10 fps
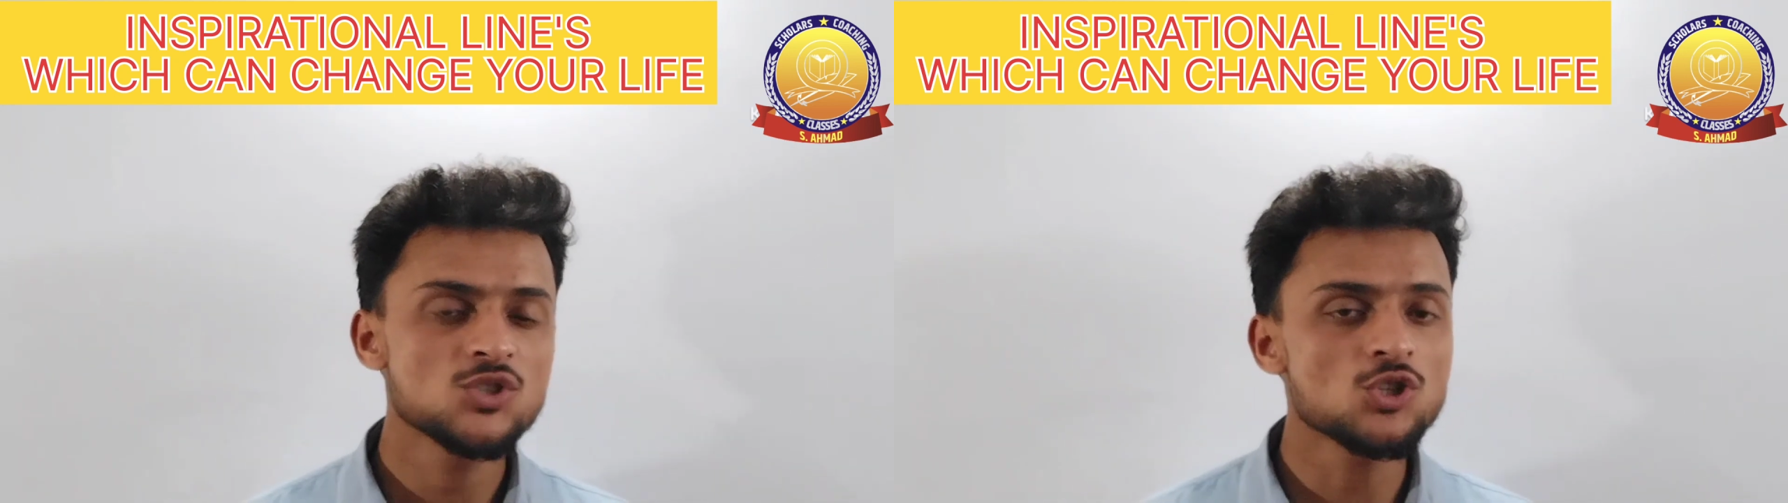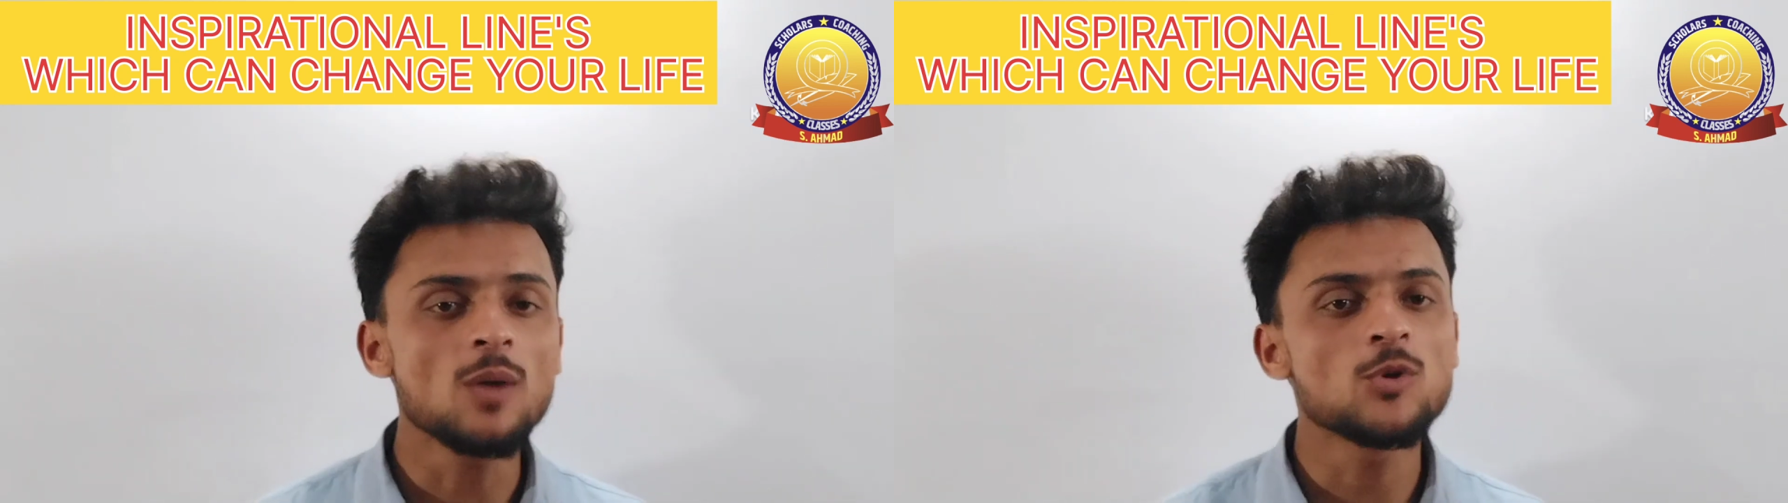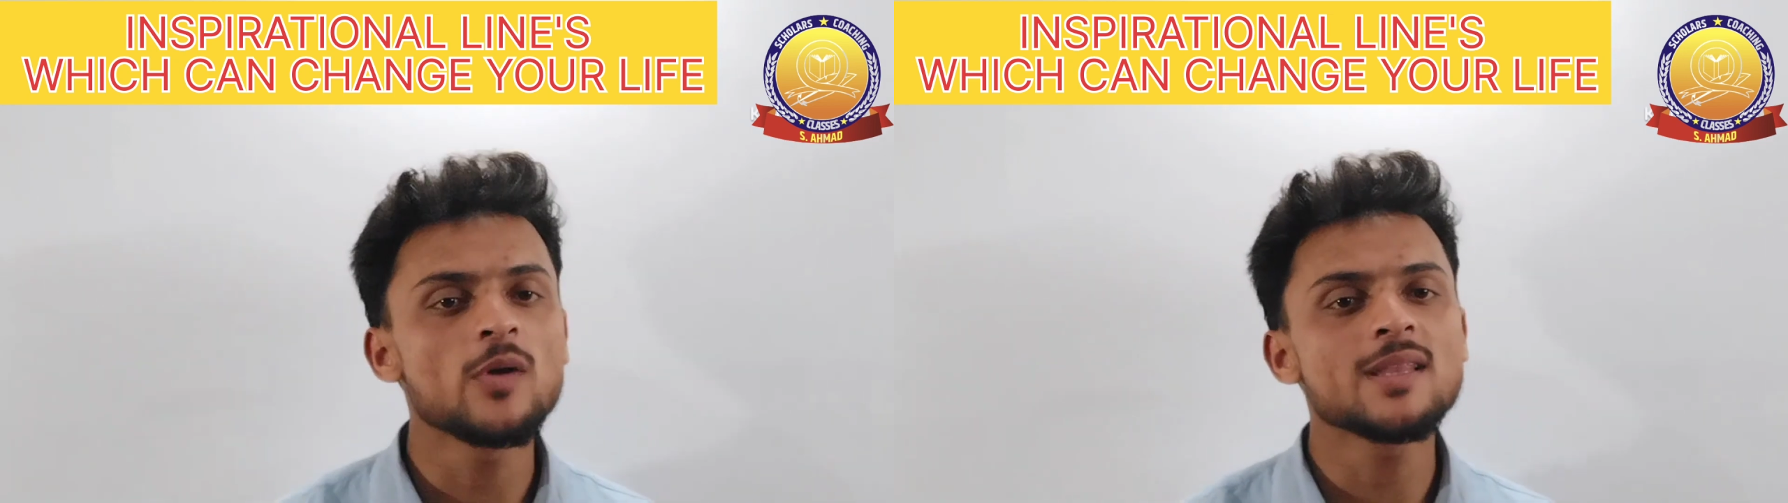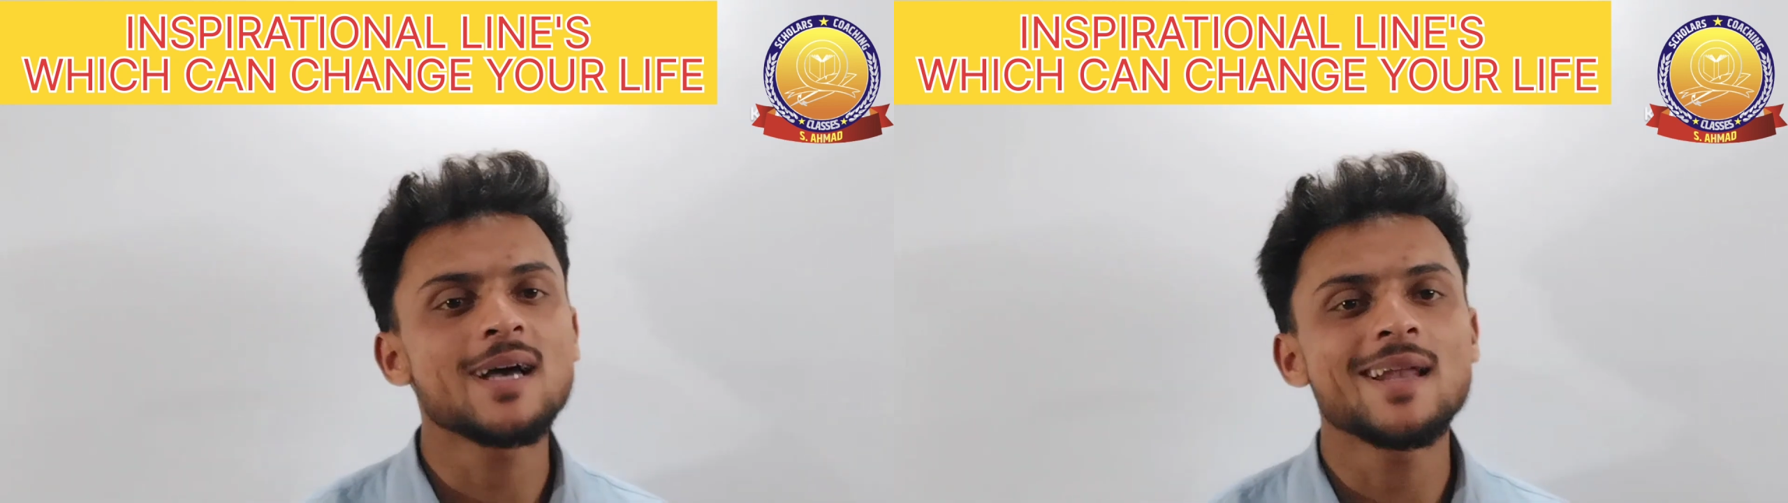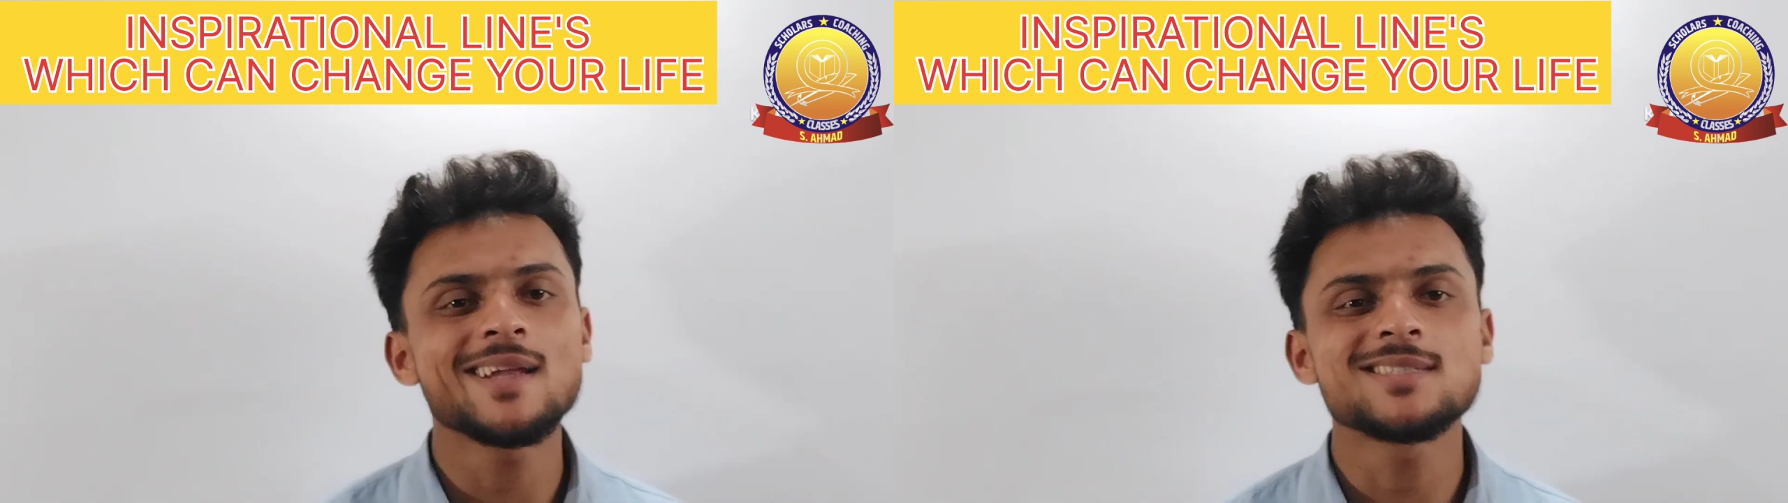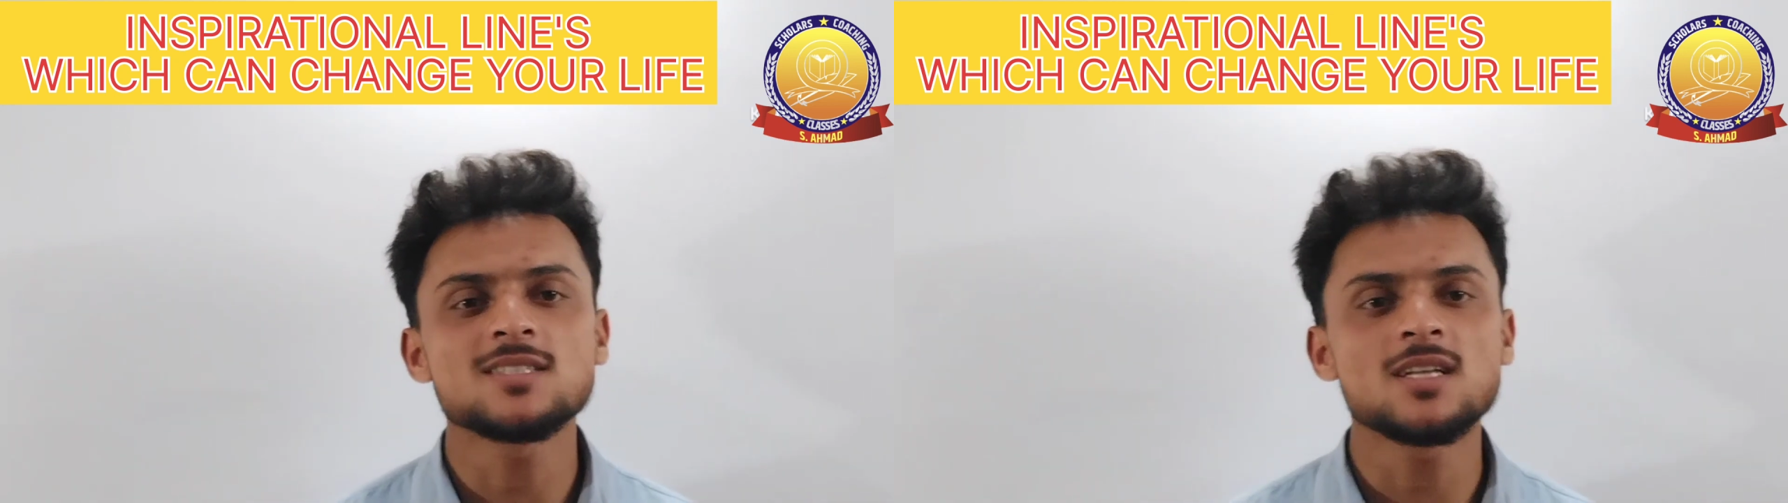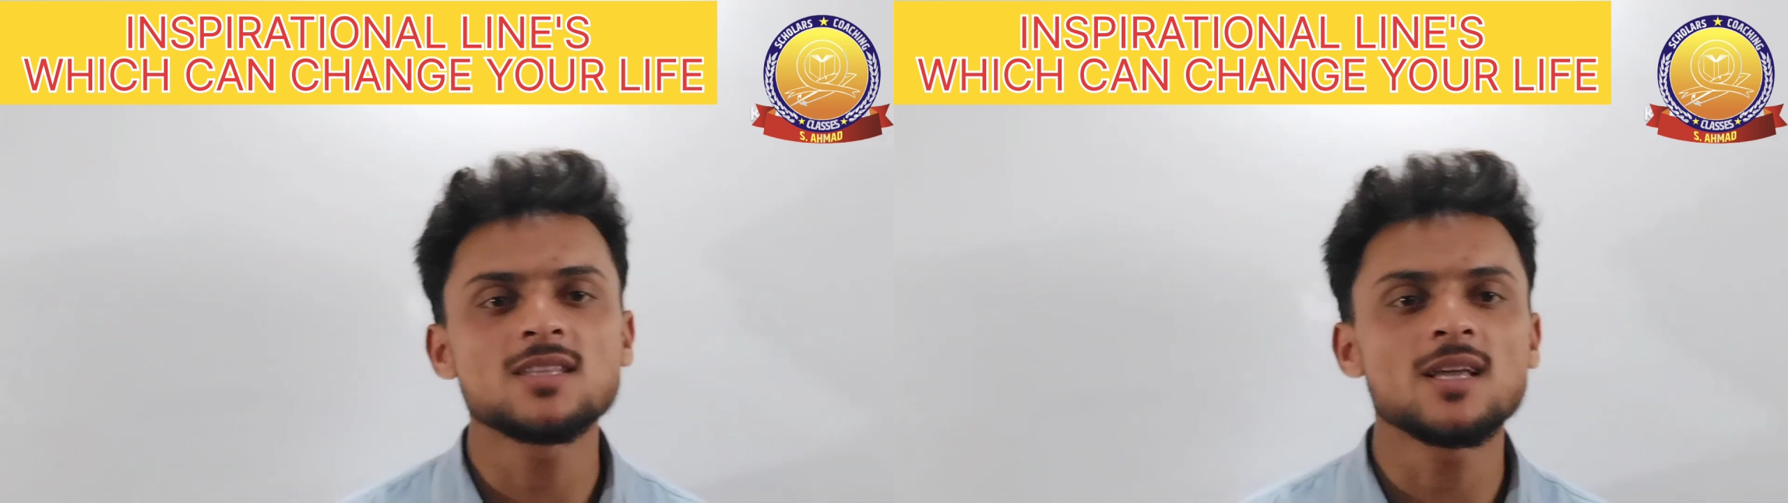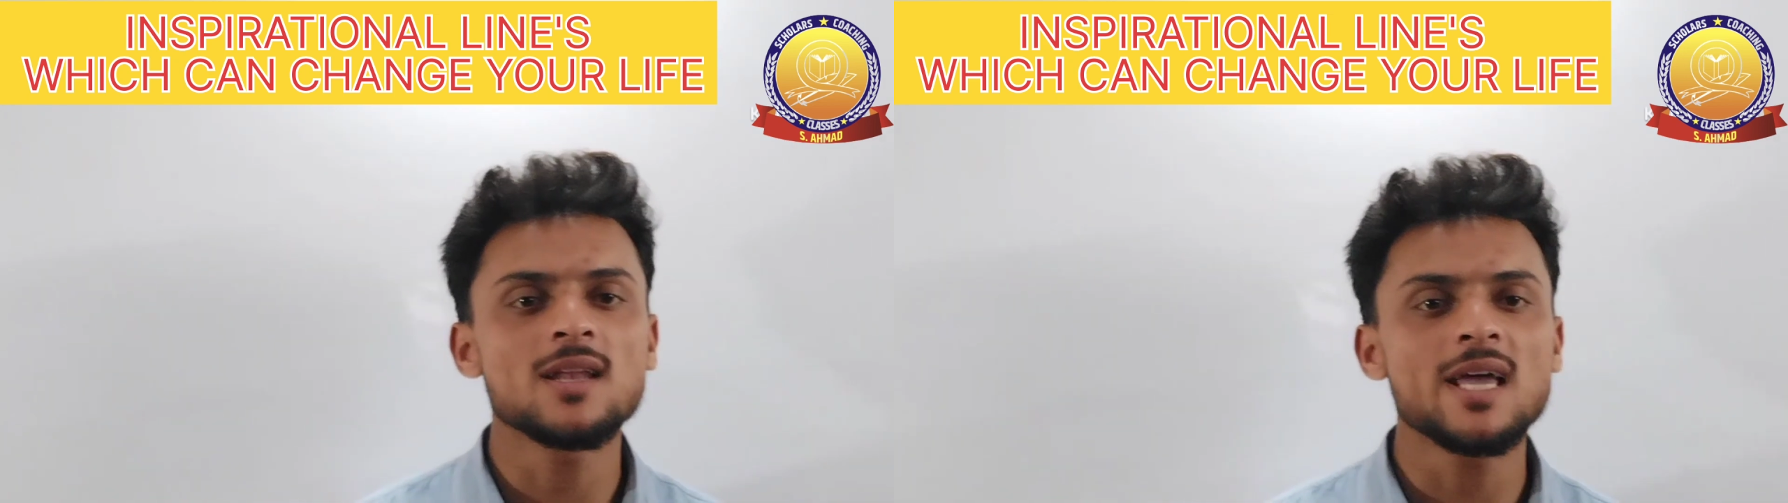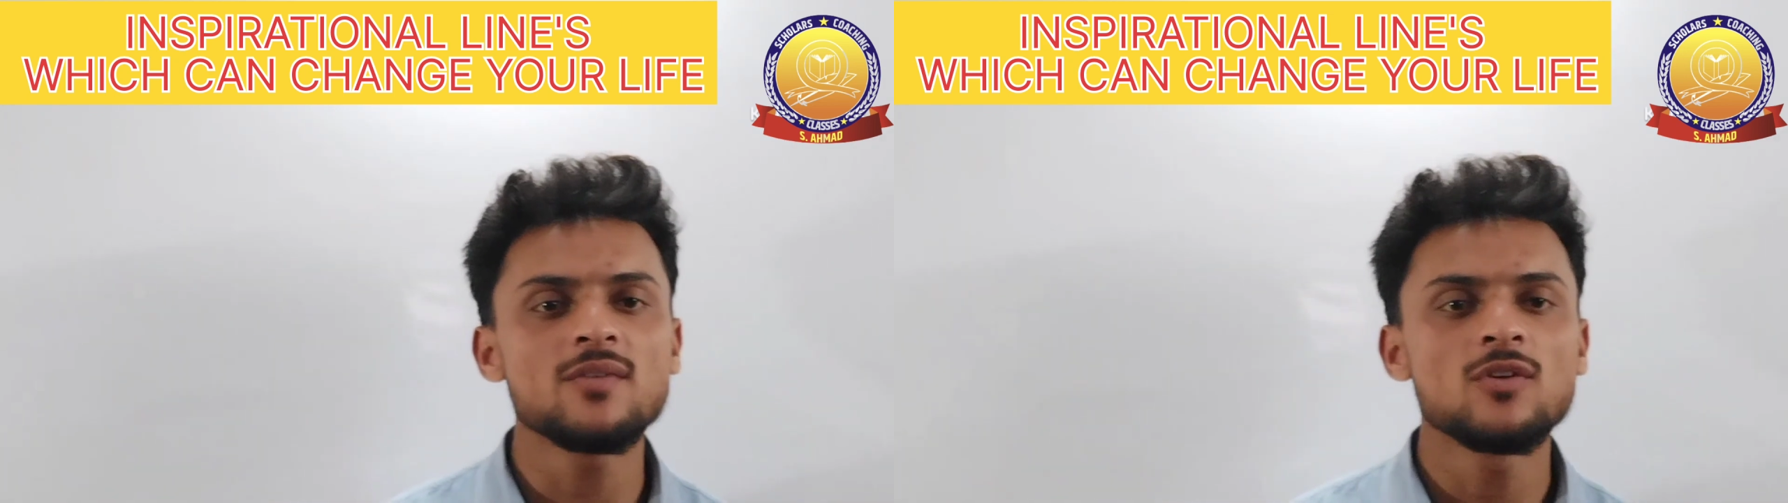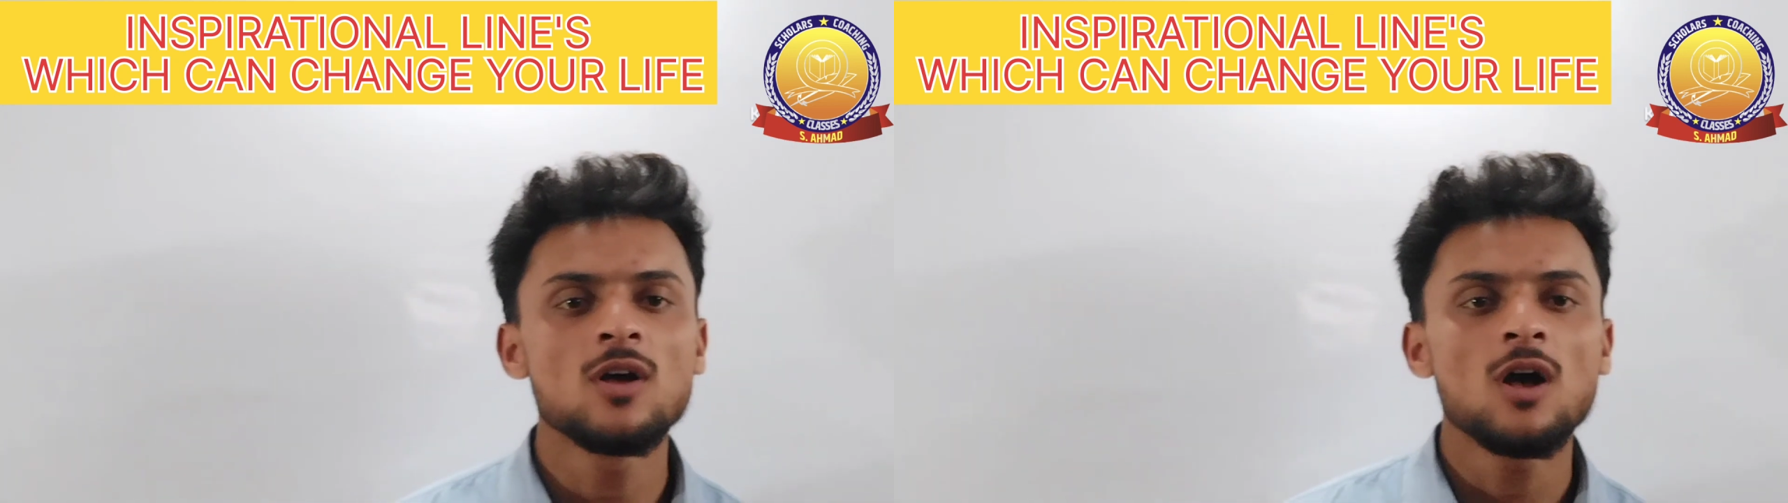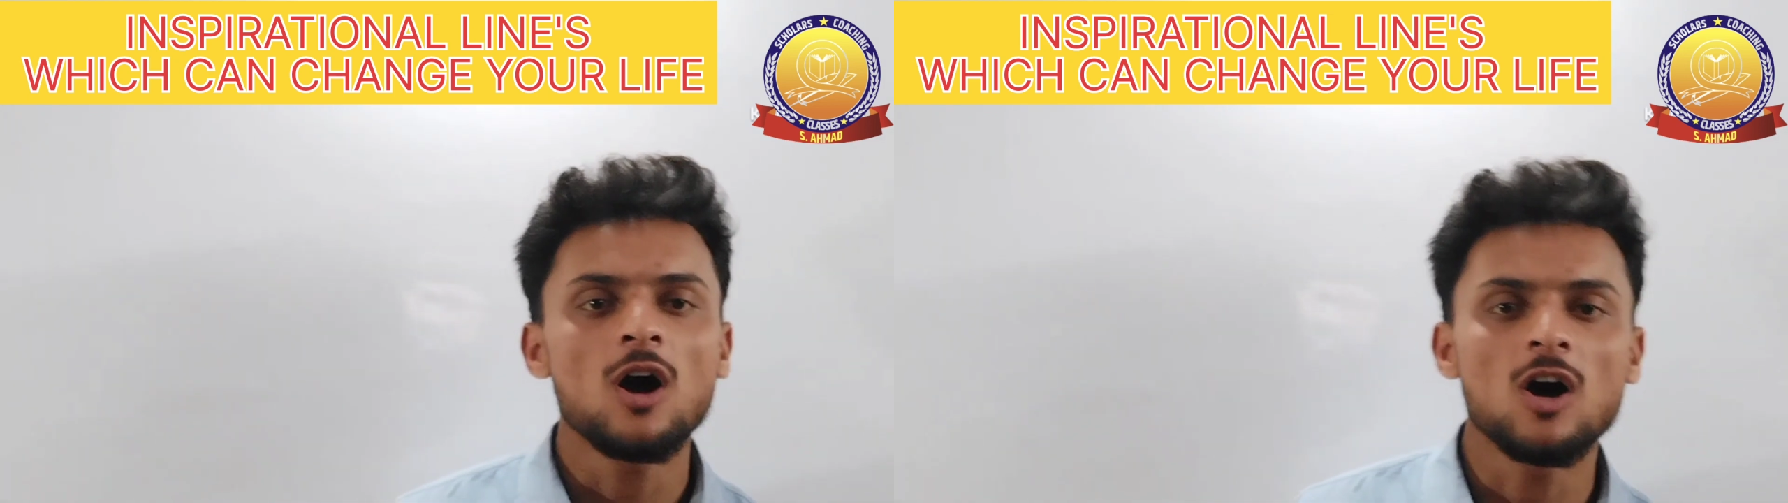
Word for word: Stop doing the unnecessary thing in life.